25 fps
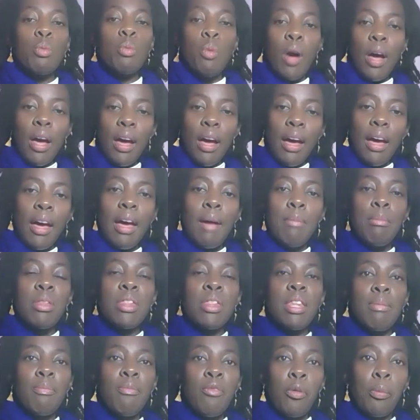is where
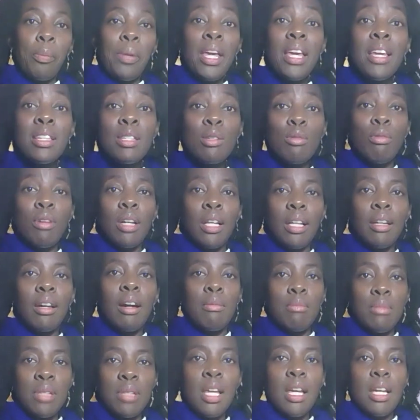Empathy for Peace really
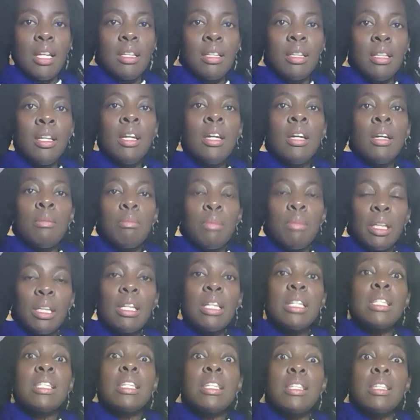comes in,
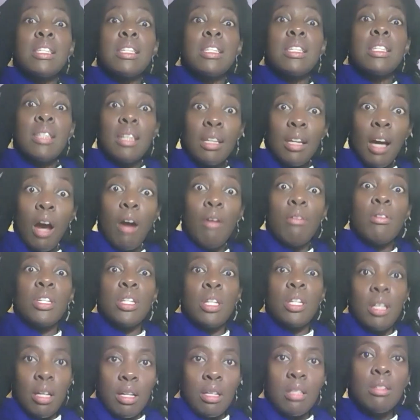because it's
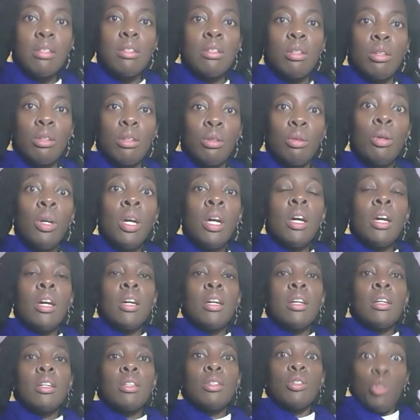encouraging us to
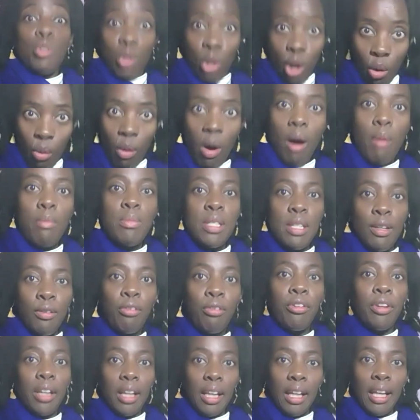show up
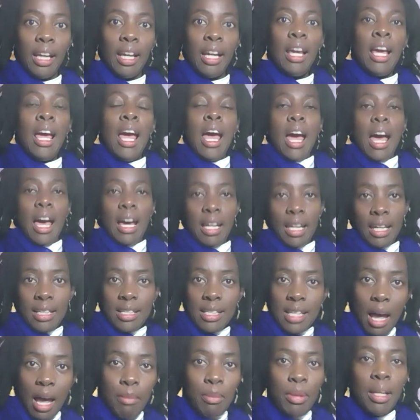differently and
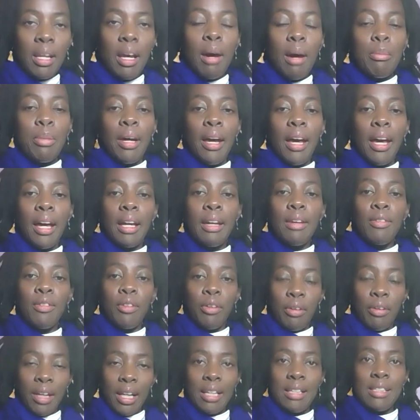examine our
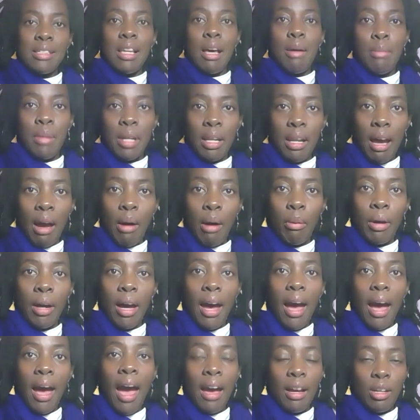behavior and examine
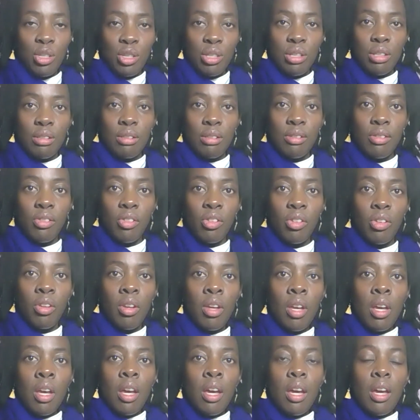our actions
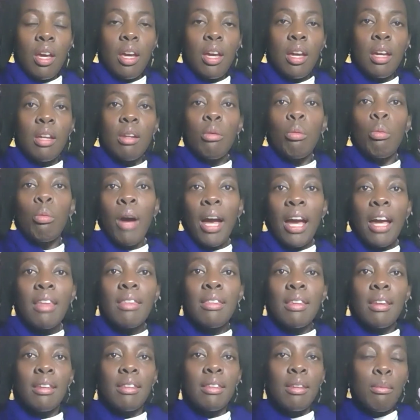in a way
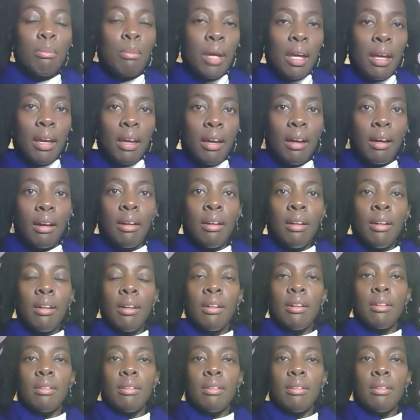that the mere